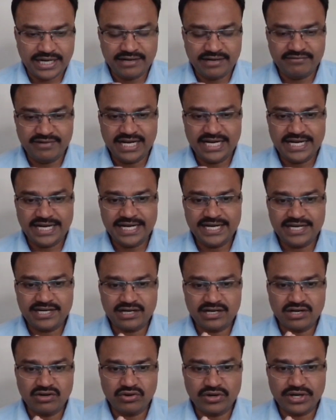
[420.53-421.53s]
inventory
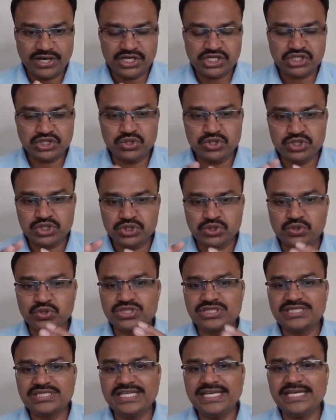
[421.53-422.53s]
turnover ratio
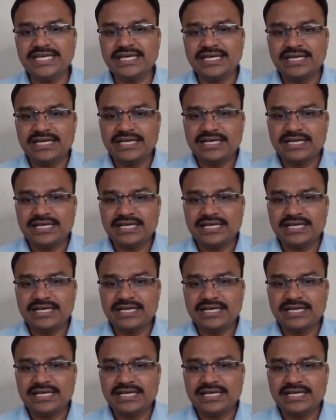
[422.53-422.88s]
shows the